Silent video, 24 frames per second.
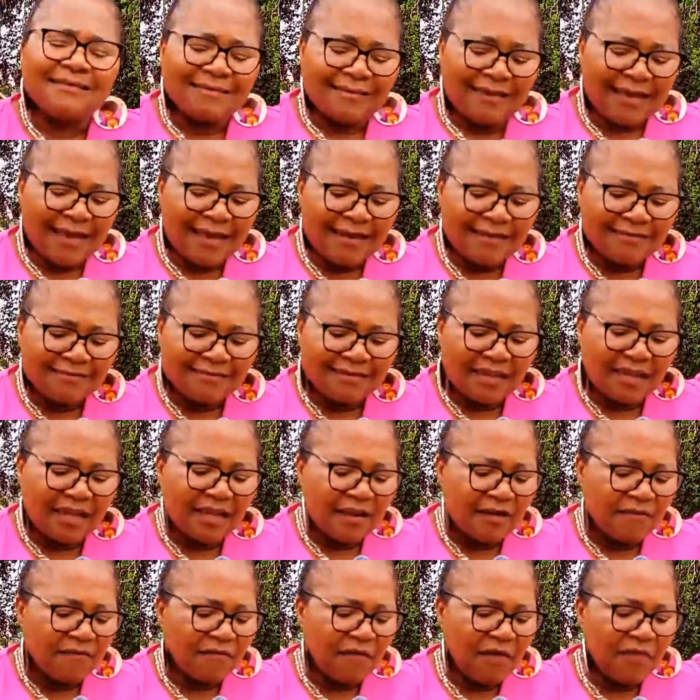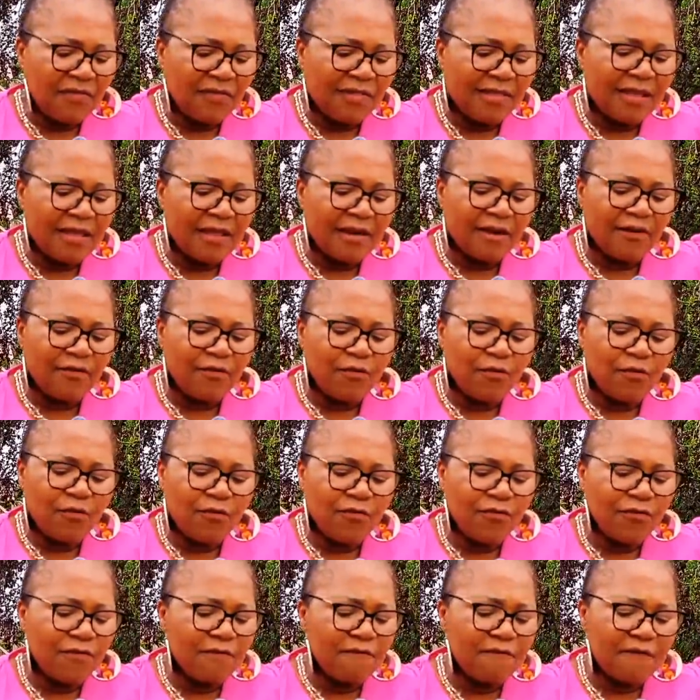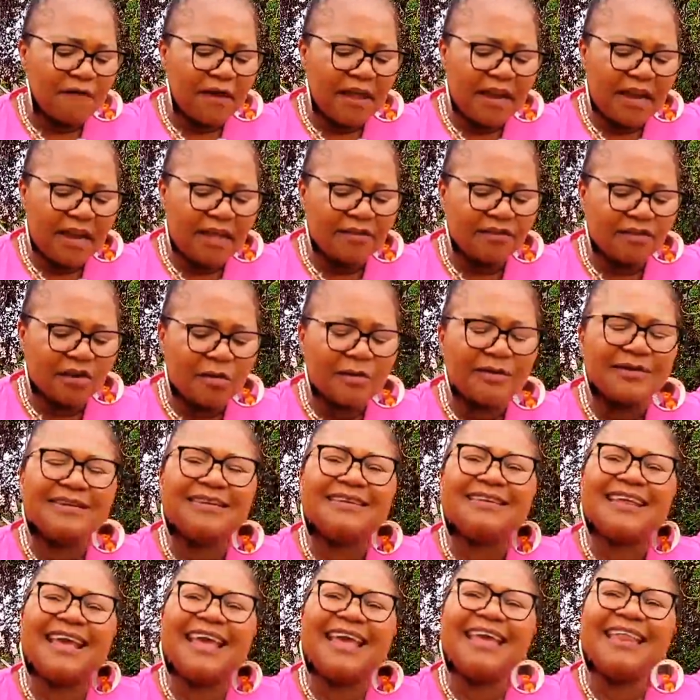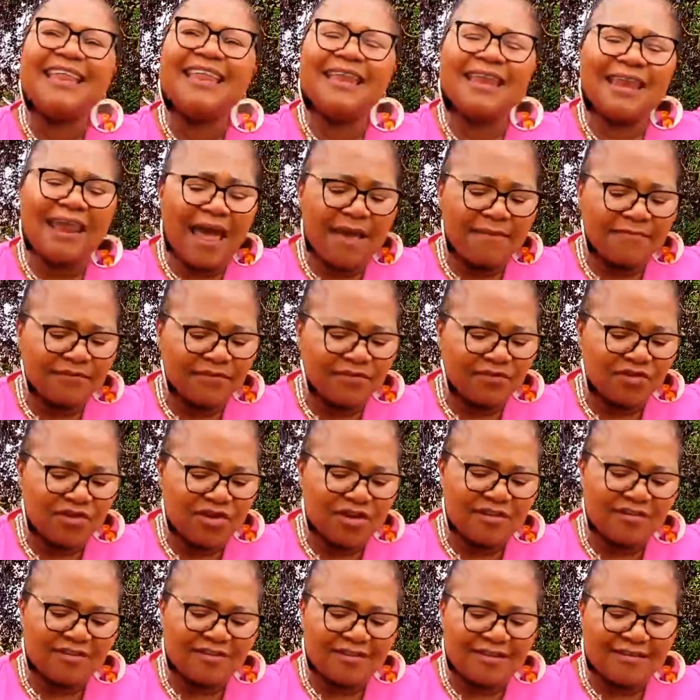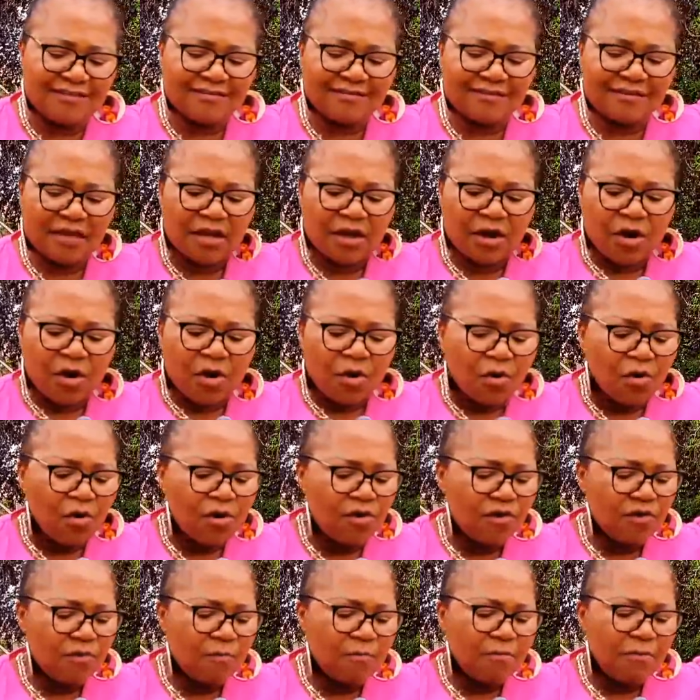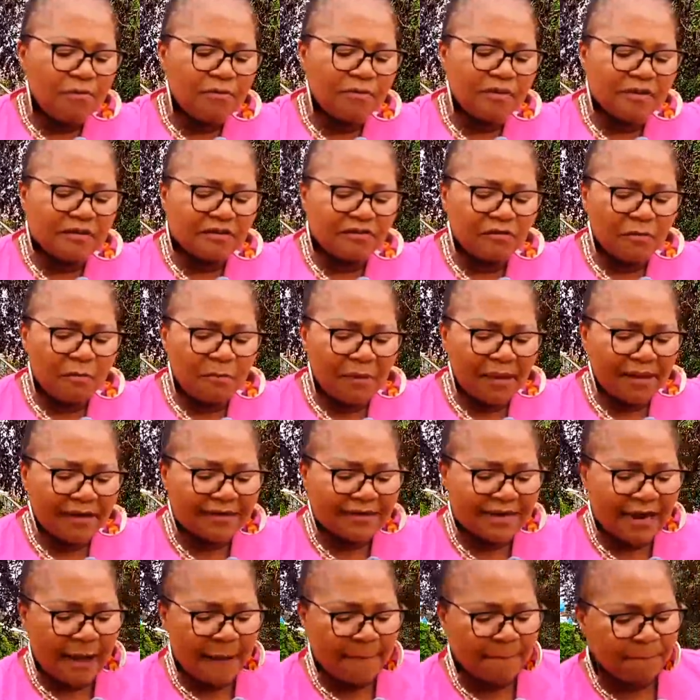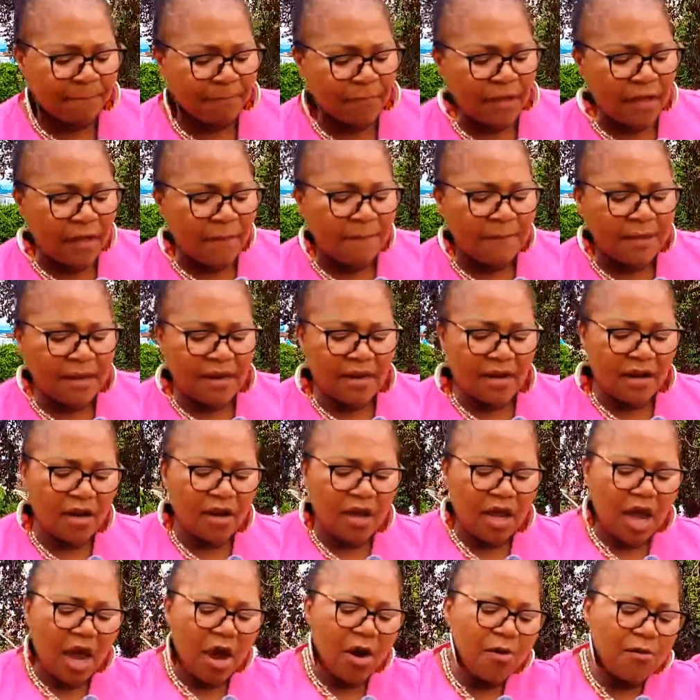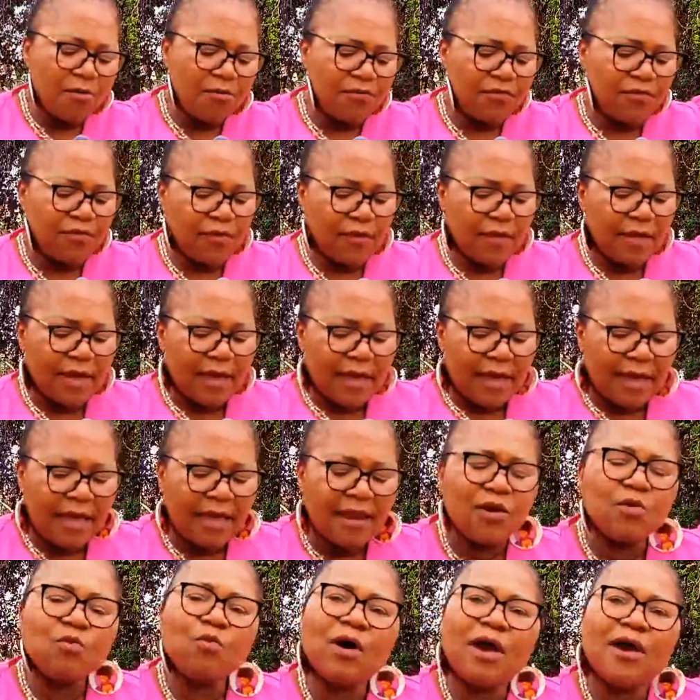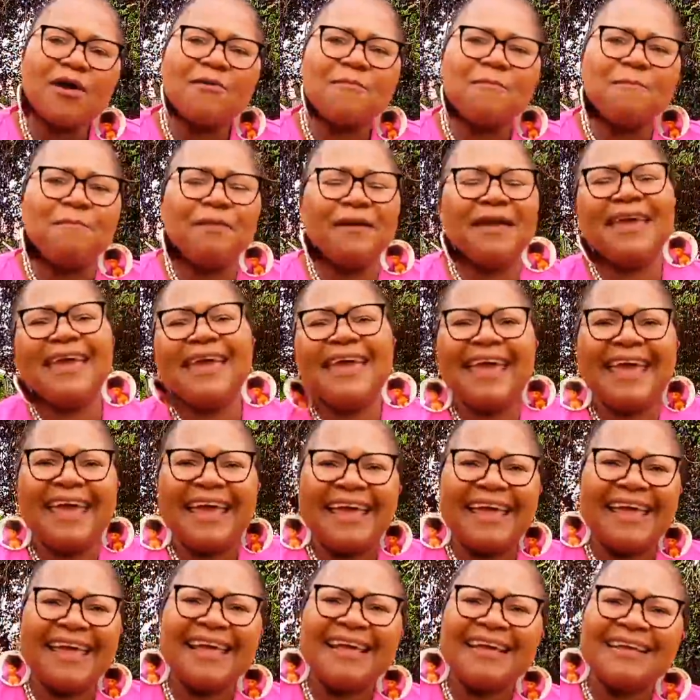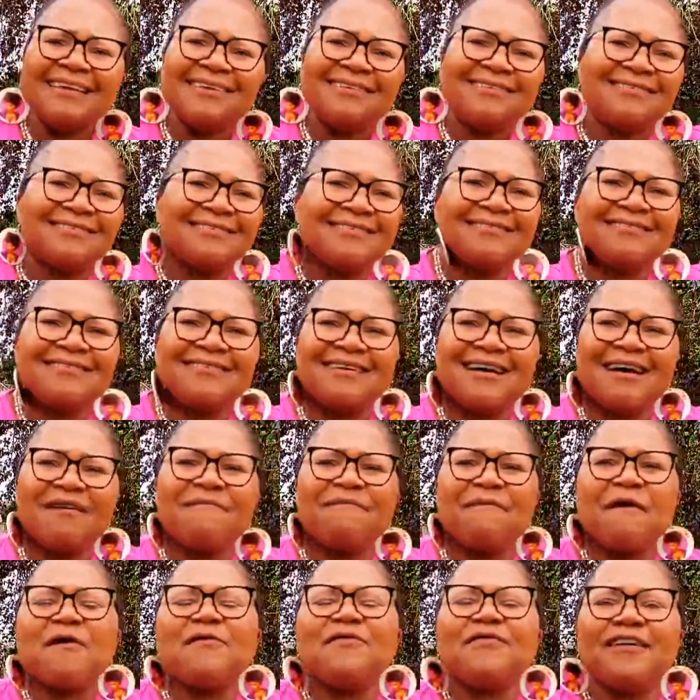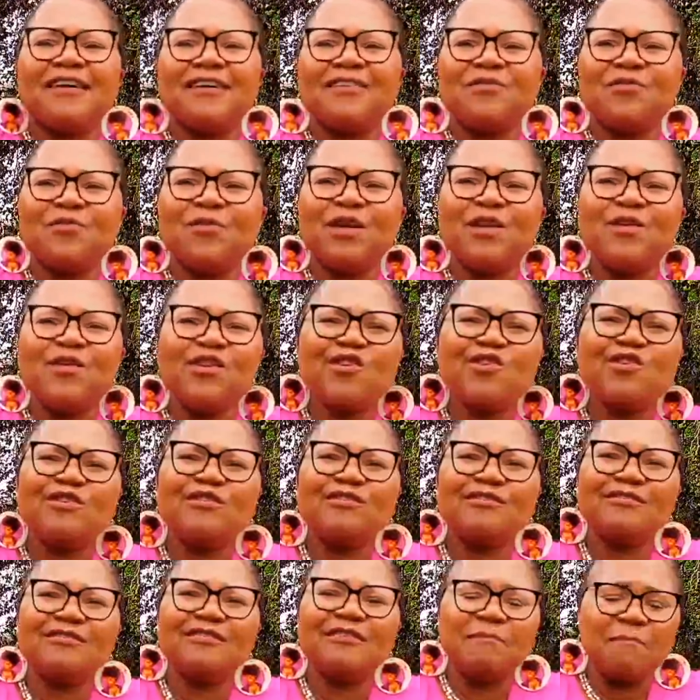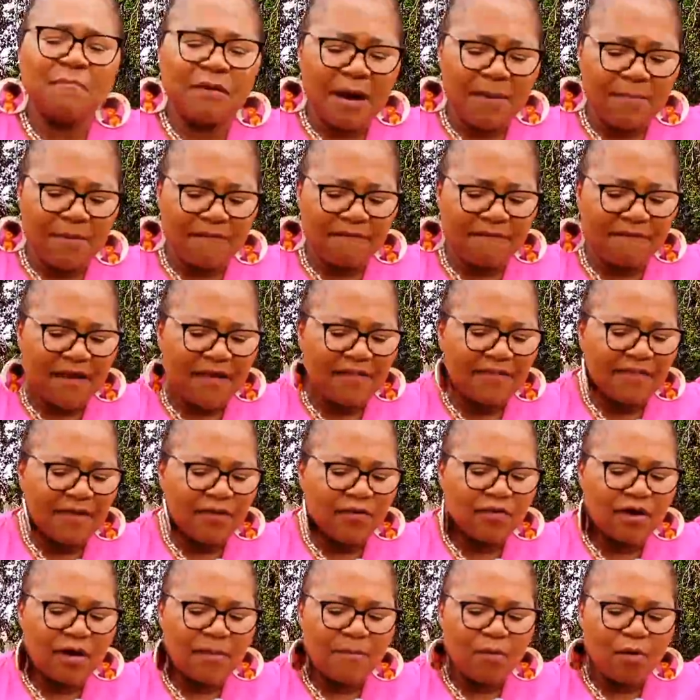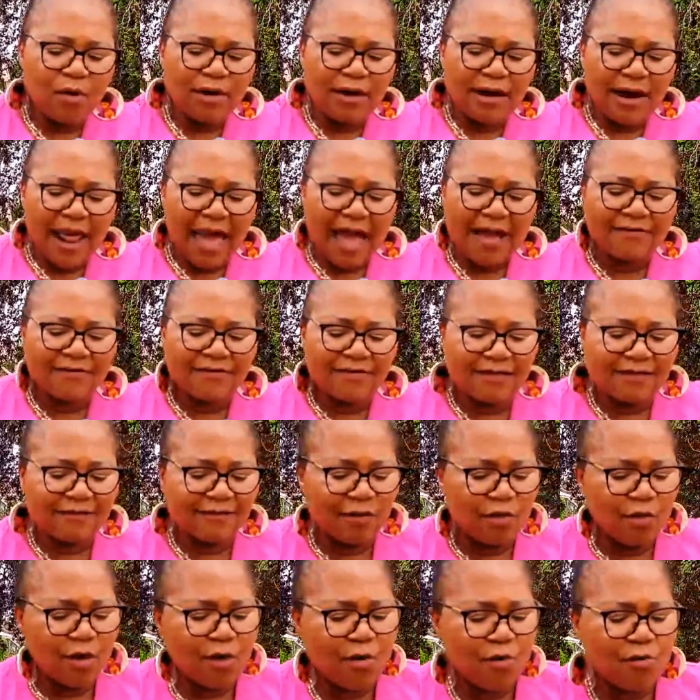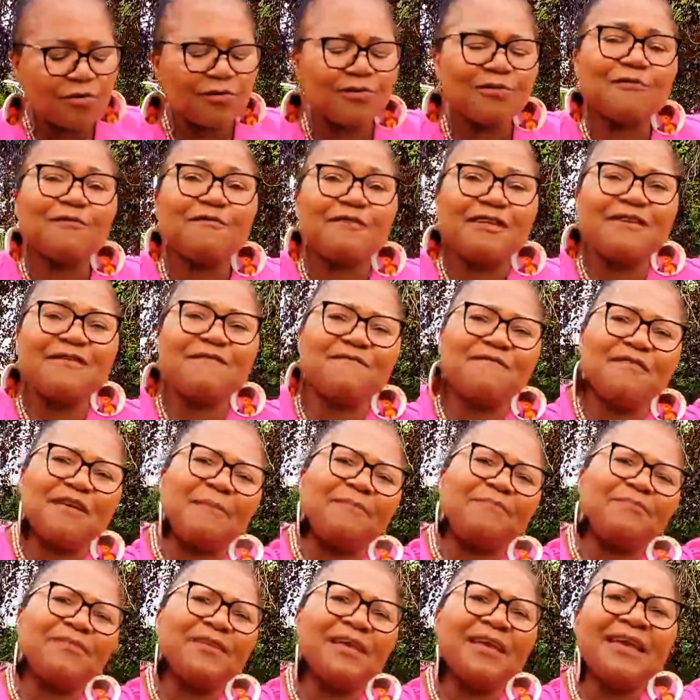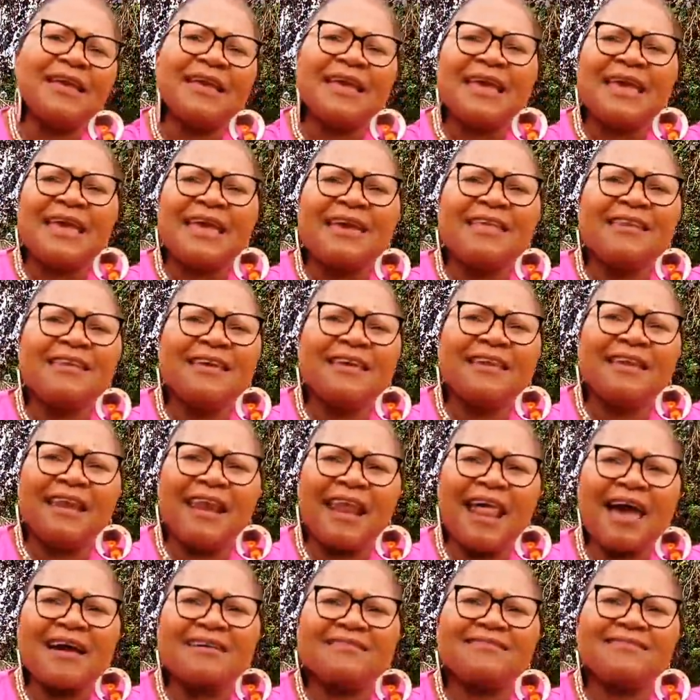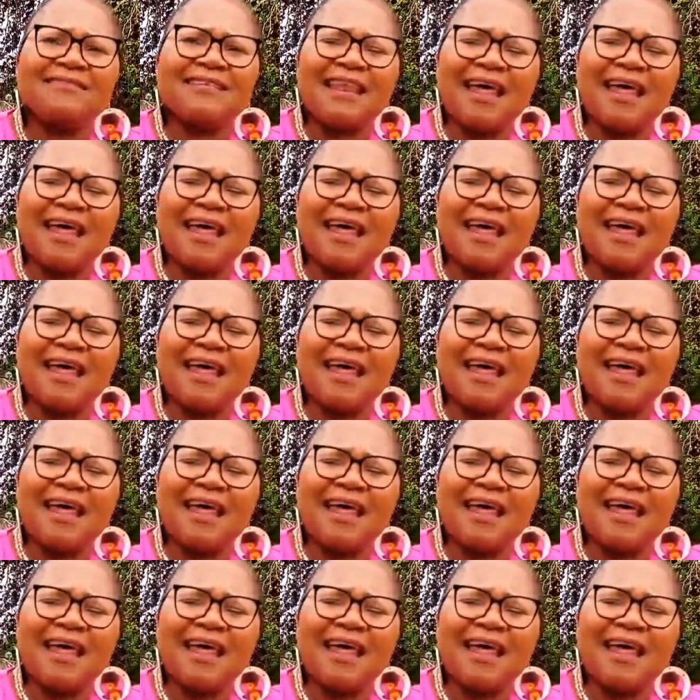can significantly reduce your financial and daily life stresses, contributing to better mental health and well-being. So I found that when you go to Zimbabwe, I find that you are more relaxed. There's lower cost of living and a relaxed